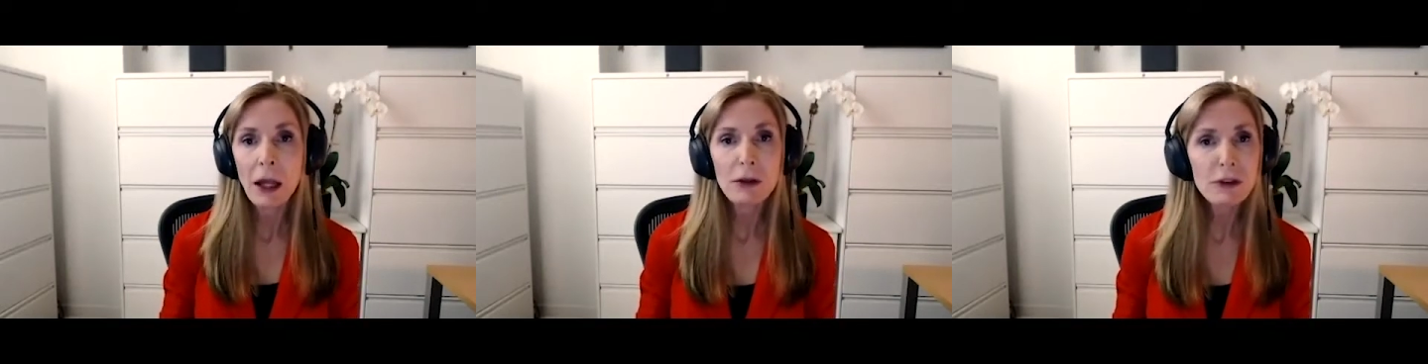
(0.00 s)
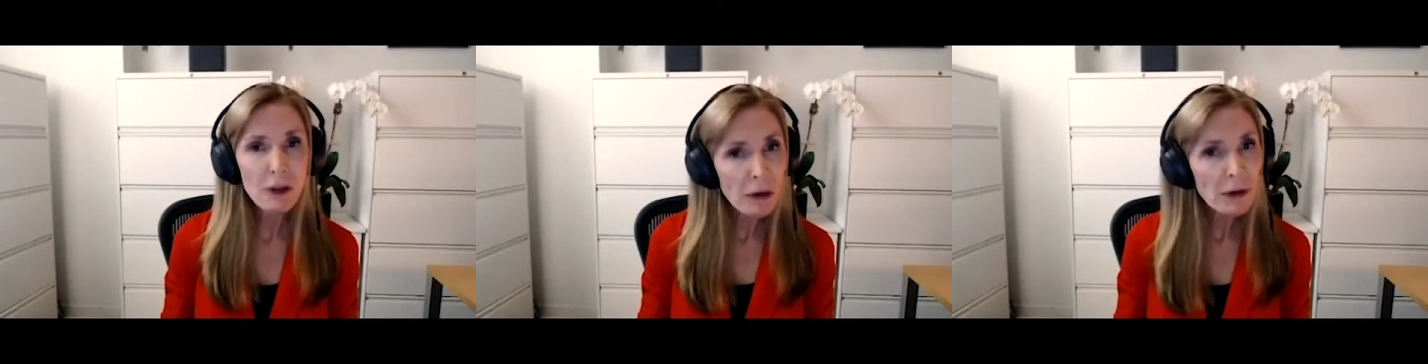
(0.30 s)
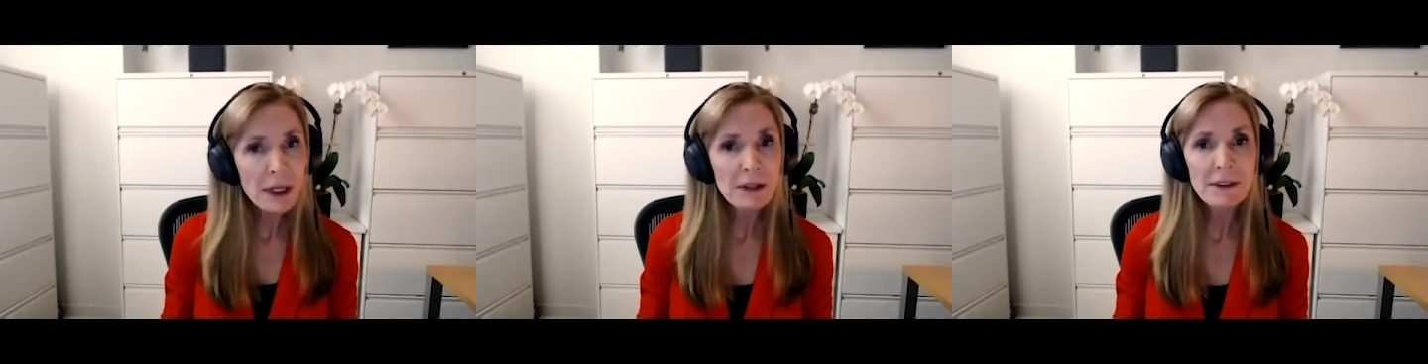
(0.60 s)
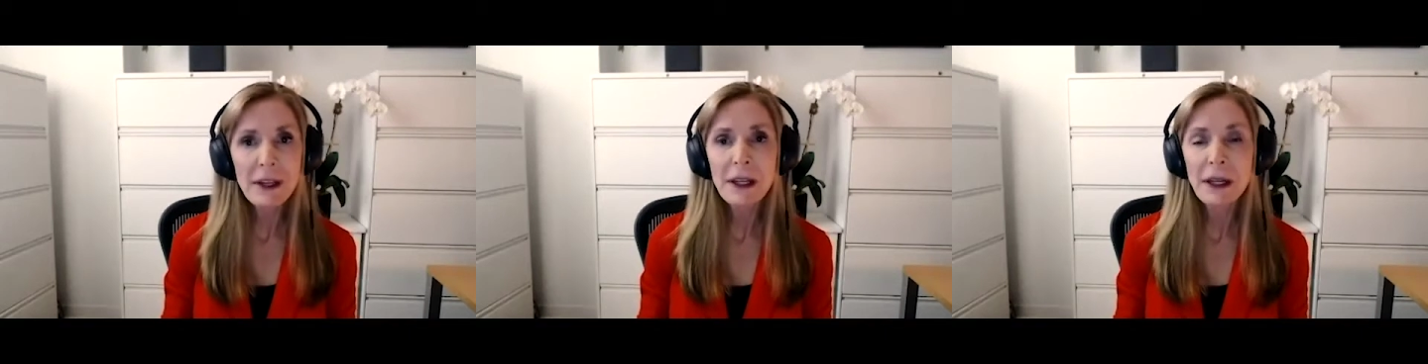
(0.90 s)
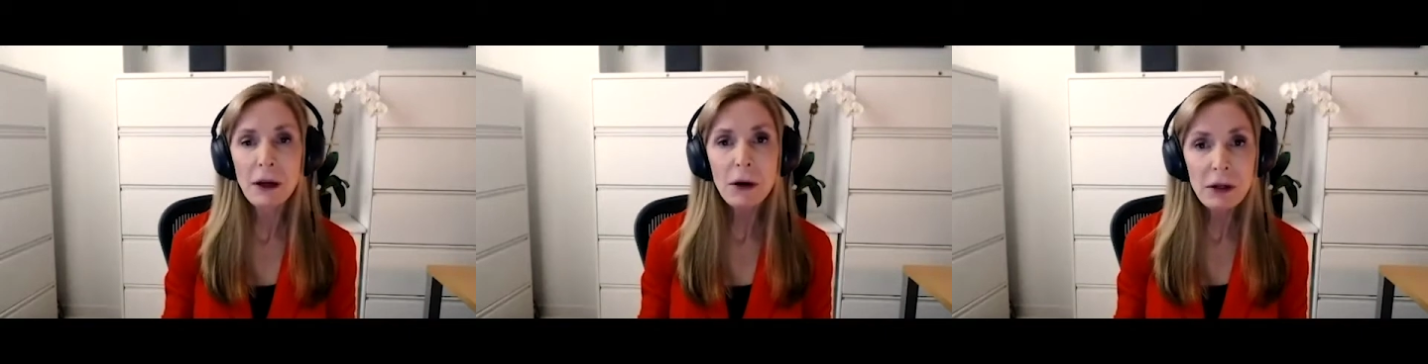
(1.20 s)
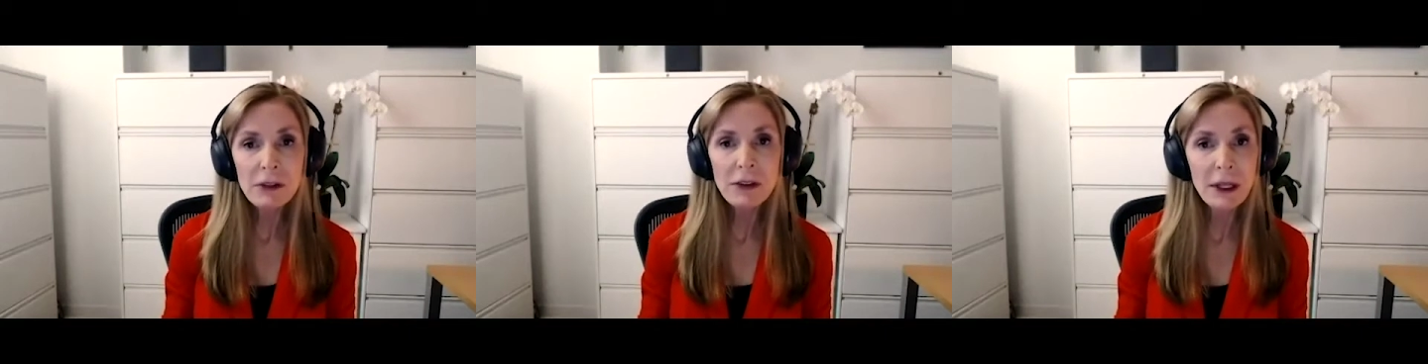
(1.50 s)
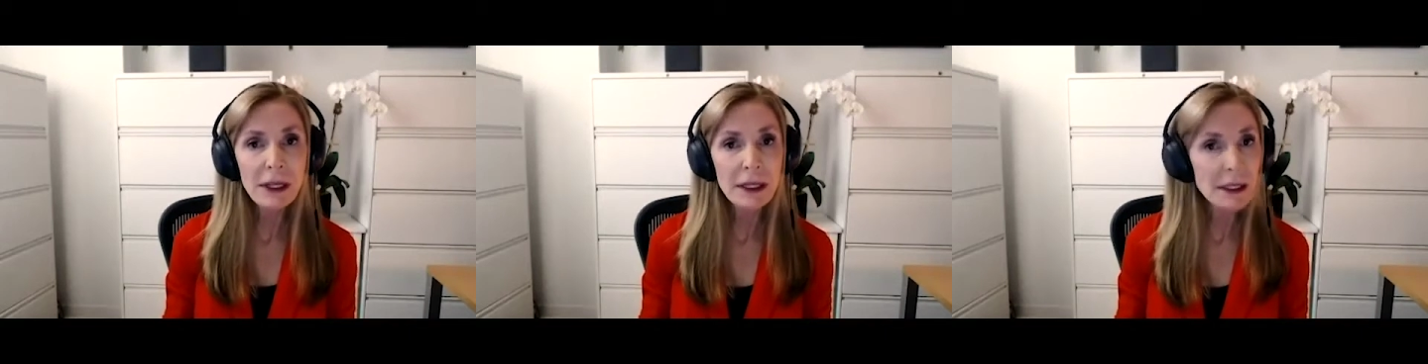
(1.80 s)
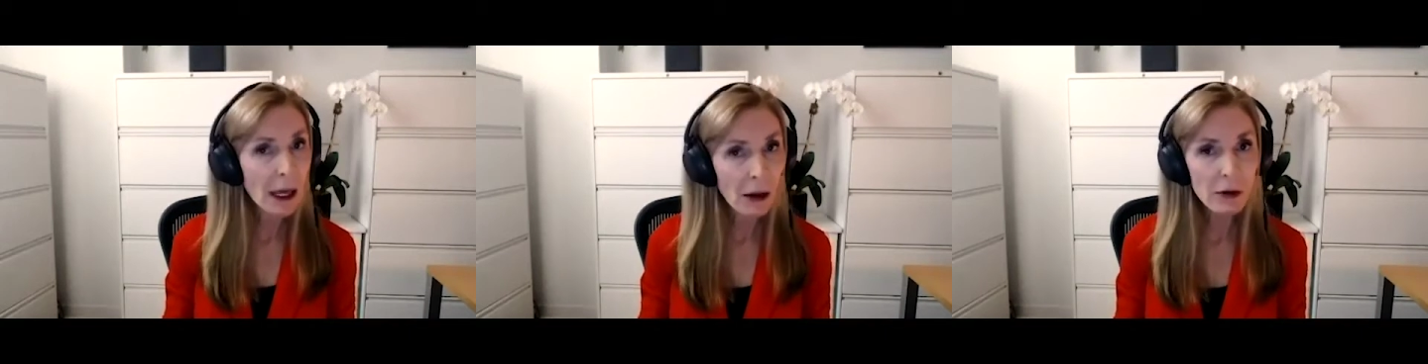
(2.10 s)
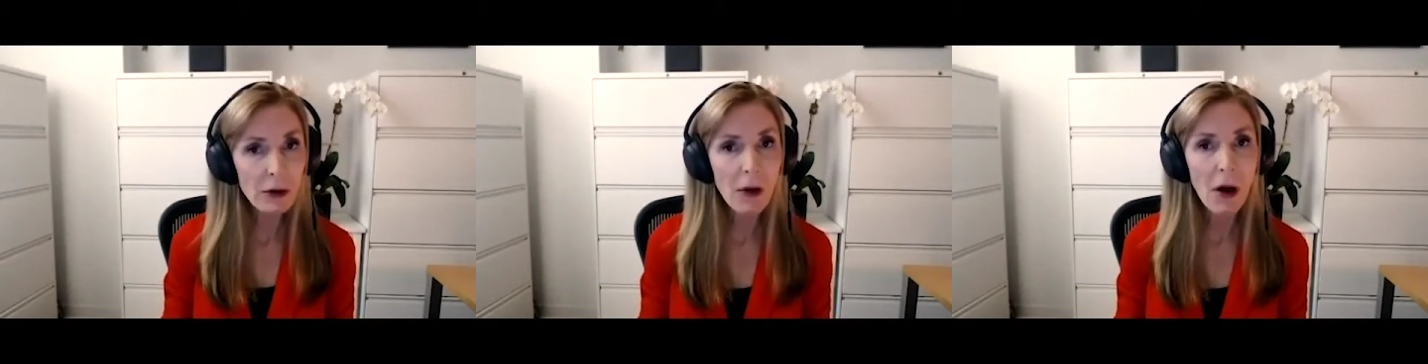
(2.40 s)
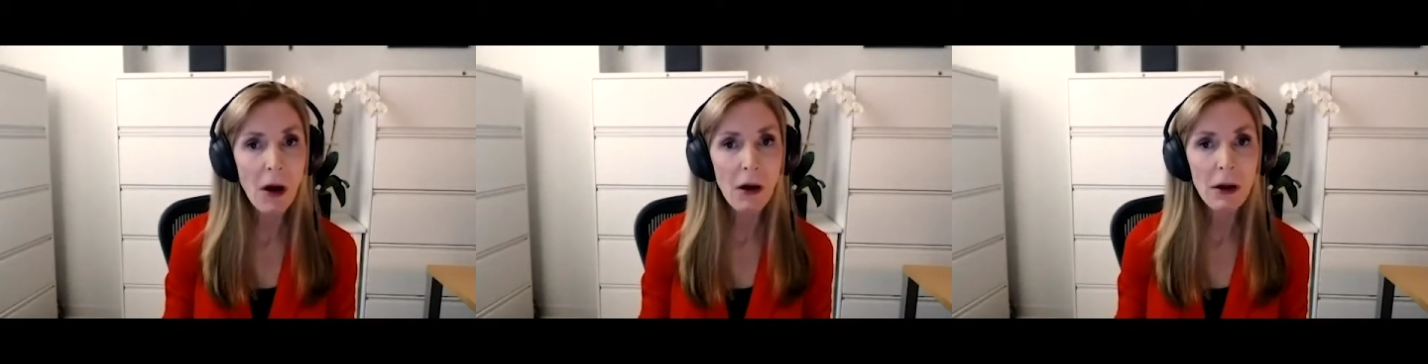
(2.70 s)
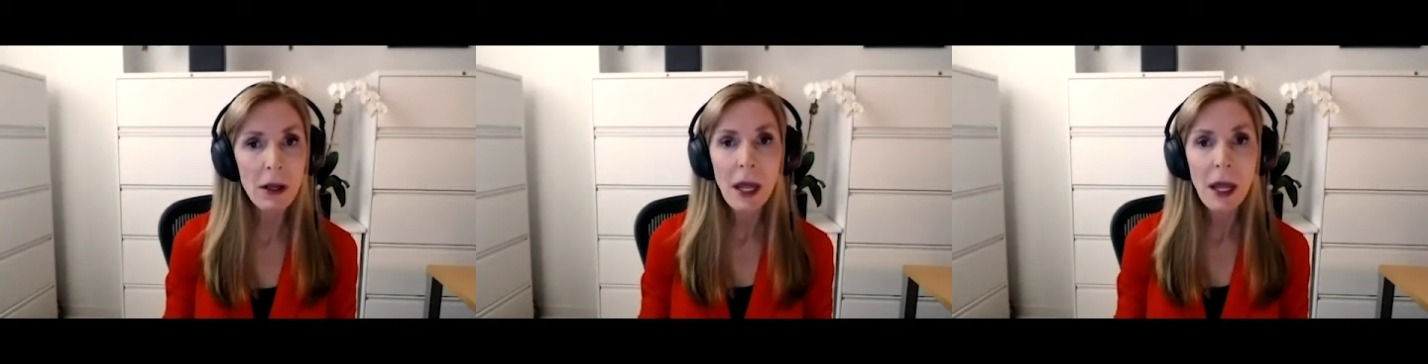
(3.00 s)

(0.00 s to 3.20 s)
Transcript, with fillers: You certainly see it increasingly in elder law,